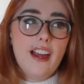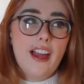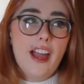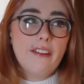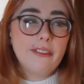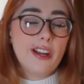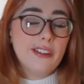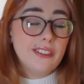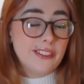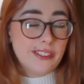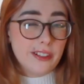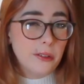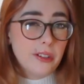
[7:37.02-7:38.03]
have gotten
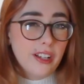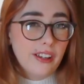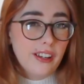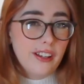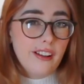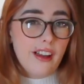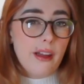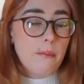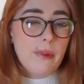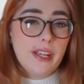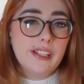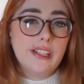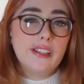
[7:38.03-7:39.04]
so good at
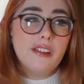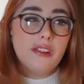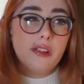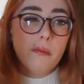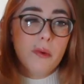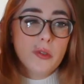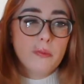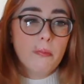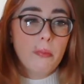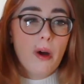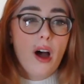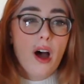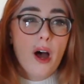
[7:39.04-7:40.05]
making the most
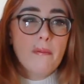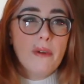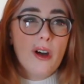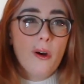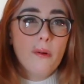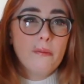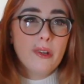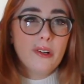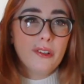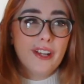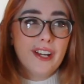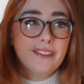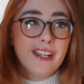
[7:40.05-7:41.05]
bomb oat milk
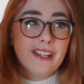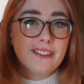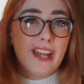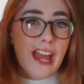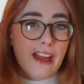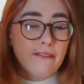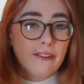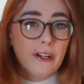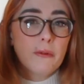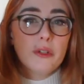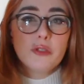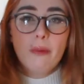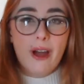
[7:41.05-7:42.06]
lattes ever,
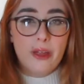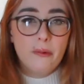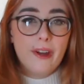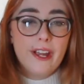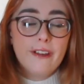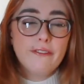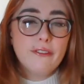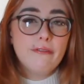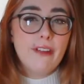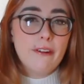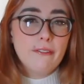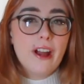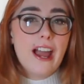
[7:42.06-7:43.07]
which, by the way, if you've
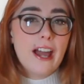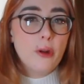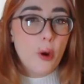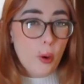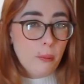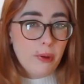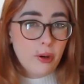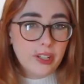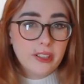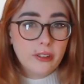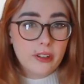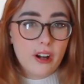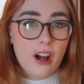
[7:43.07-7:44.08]
never had oat milk
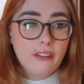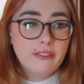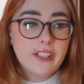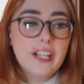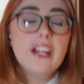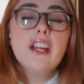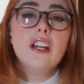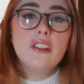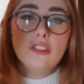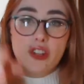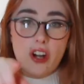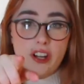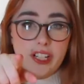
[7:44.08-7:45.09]
in your coffee,
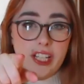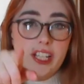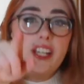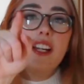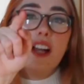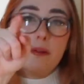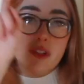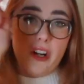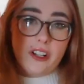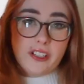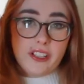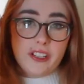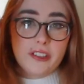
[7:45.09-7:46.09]
Johnny, I'm
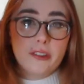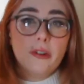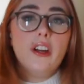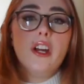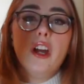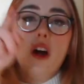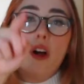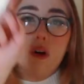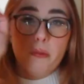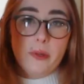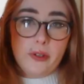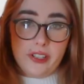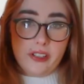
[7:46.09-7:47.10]
talking to you, oat
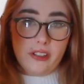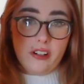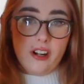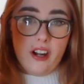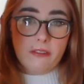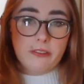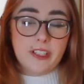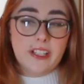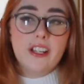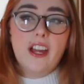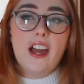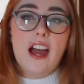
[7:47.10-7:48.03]
milk in your coffee.